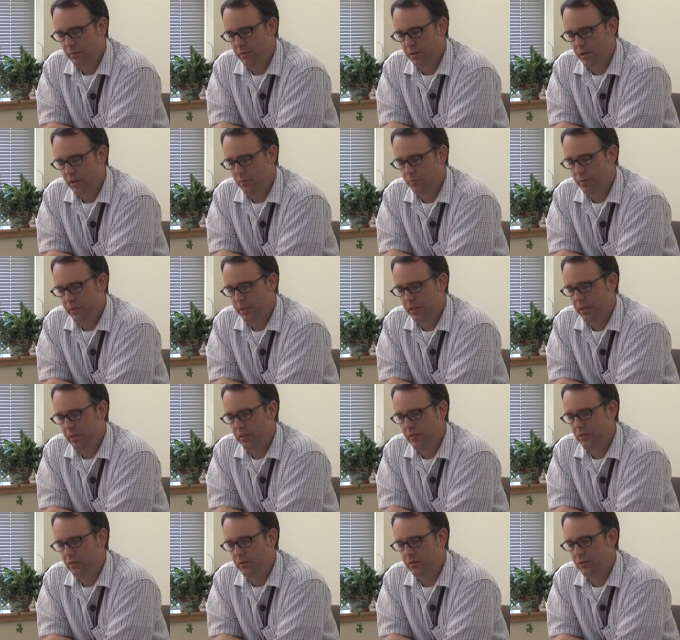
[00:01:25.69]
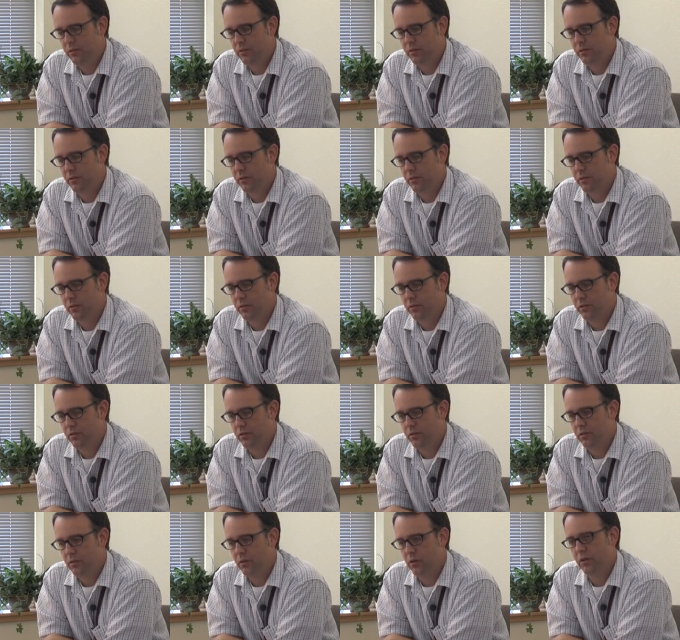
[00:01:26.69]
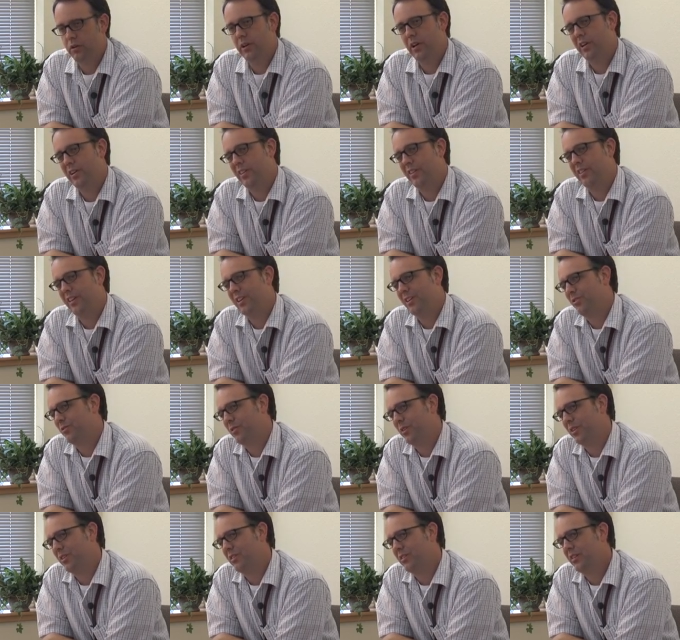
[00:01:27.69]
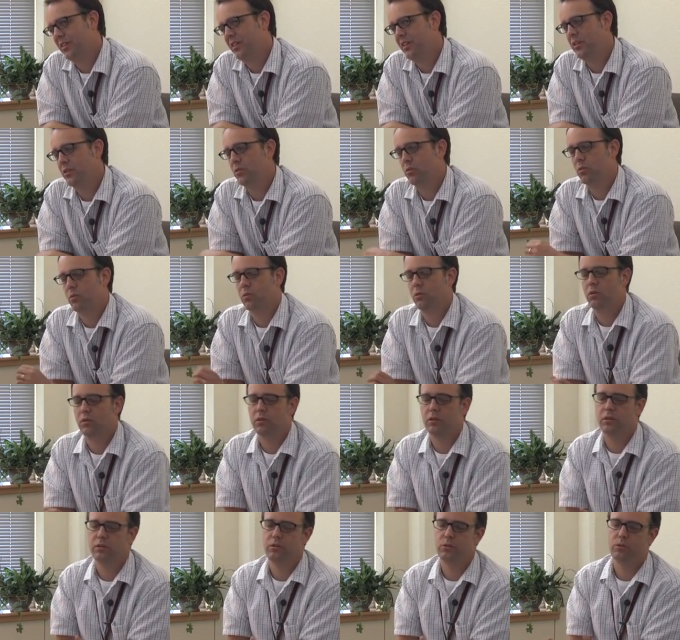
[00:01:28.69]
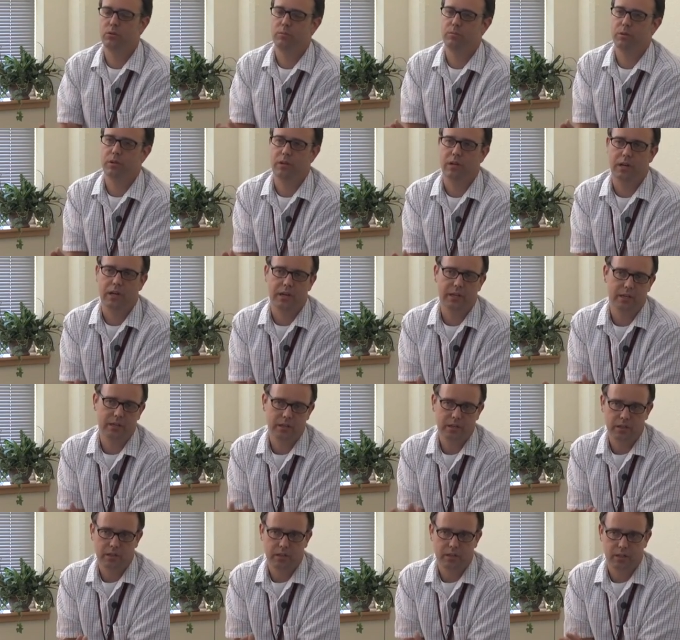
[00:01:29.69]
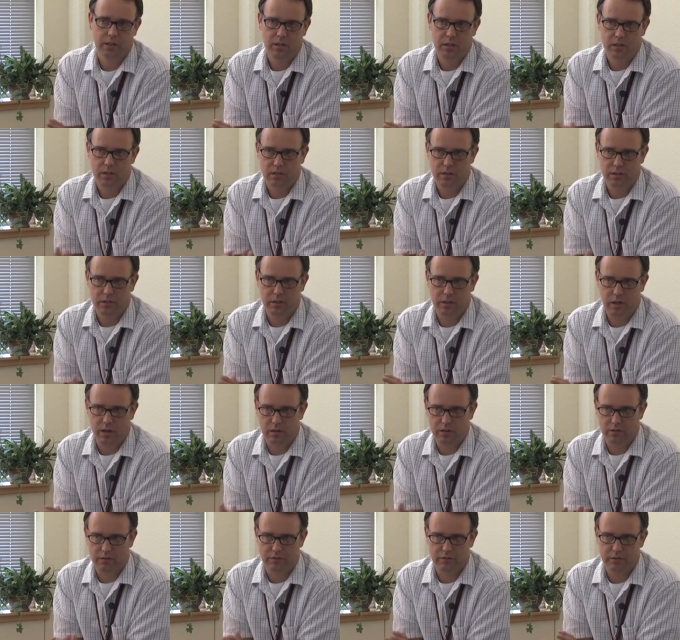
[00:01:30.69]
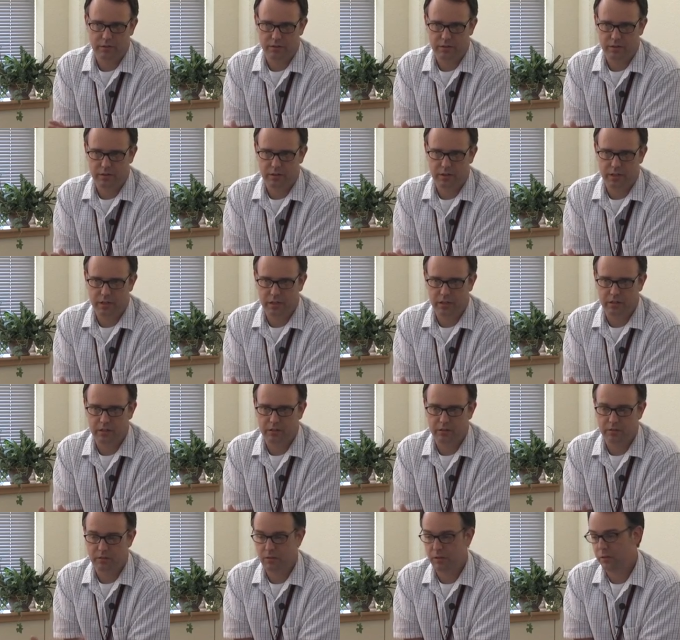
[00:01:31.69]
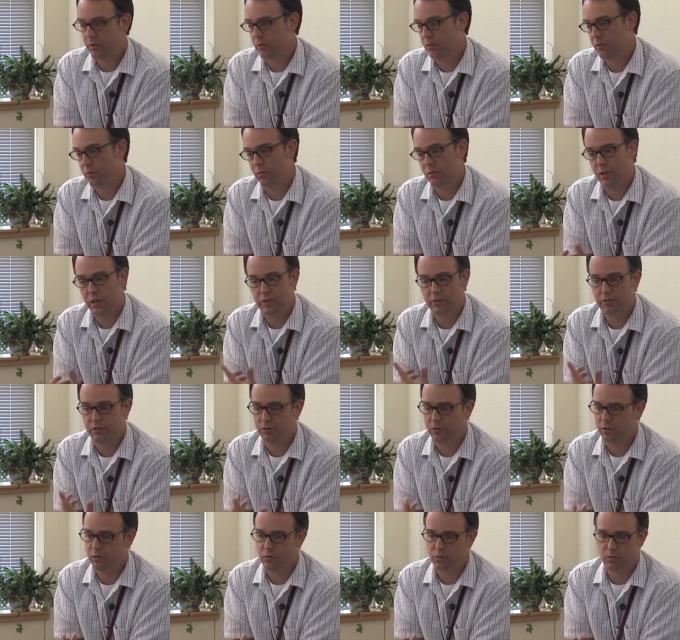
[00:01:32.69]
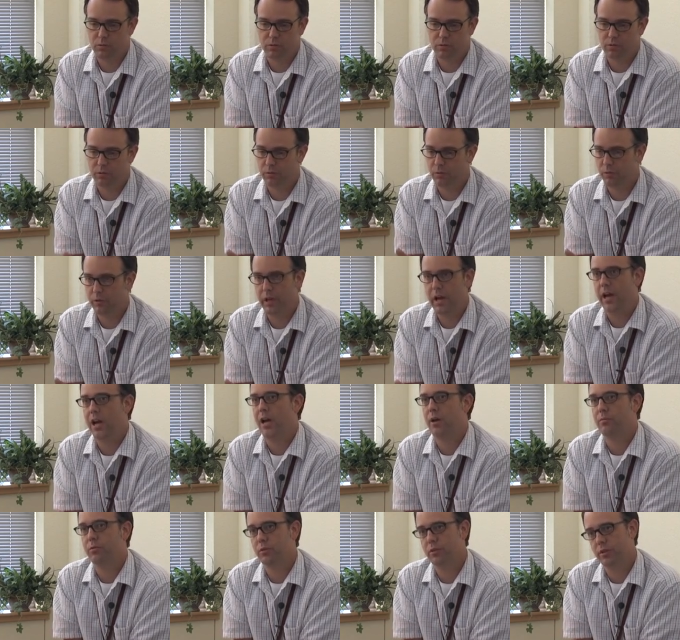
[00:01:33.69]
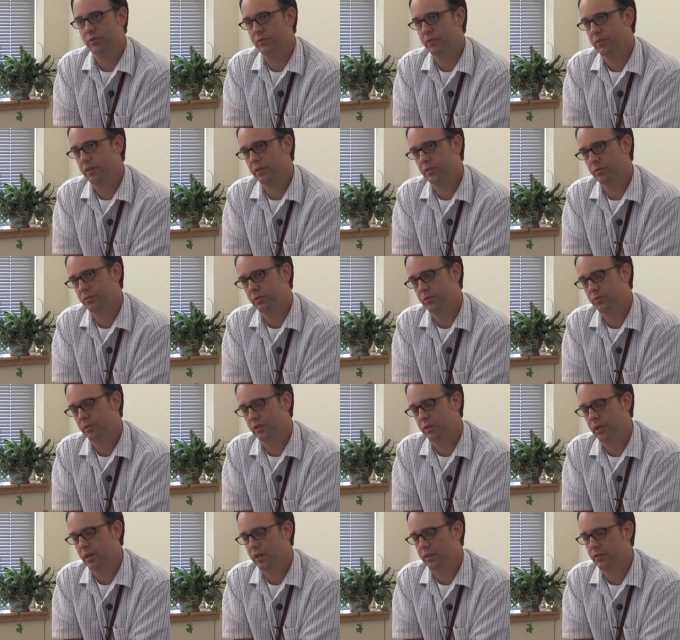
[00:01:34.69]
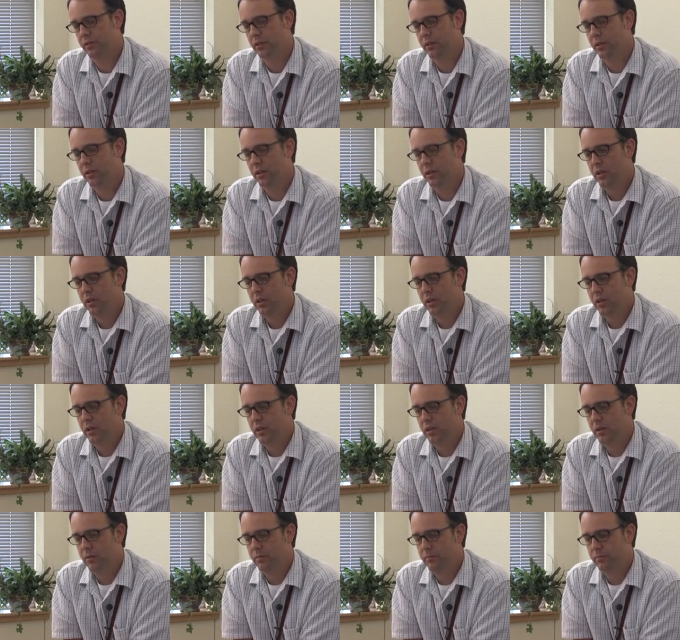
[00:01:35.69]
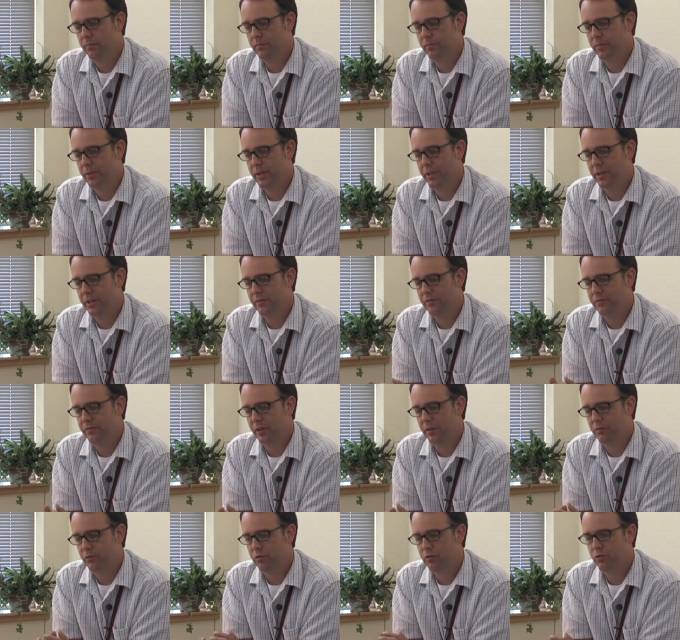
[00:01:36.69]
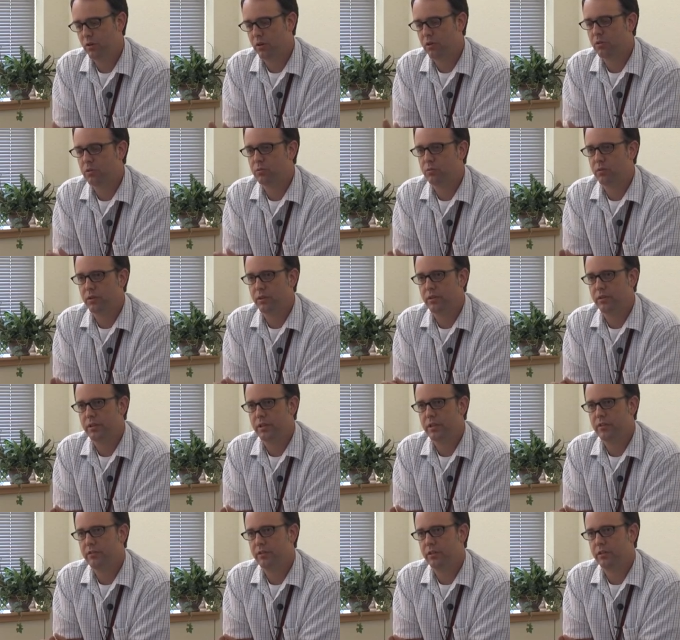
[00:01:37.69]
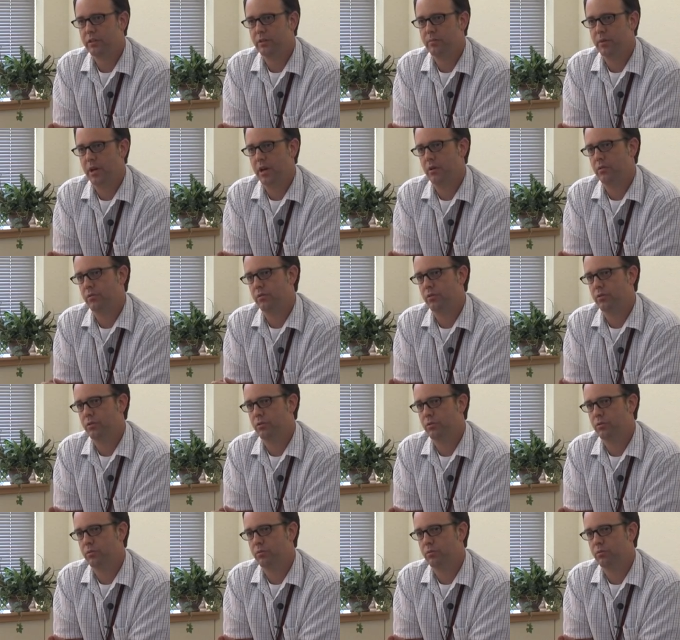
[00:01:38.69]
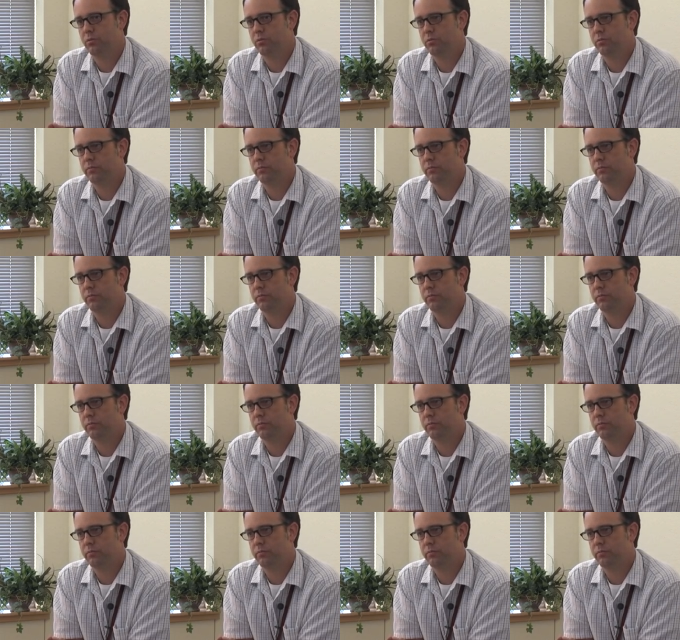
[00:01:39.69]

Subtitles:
to help kids learn how to think critically or learn to apply the knowledge that they get either through lecture or through labs or different things that we do in class. And I've struggled with teaching them how to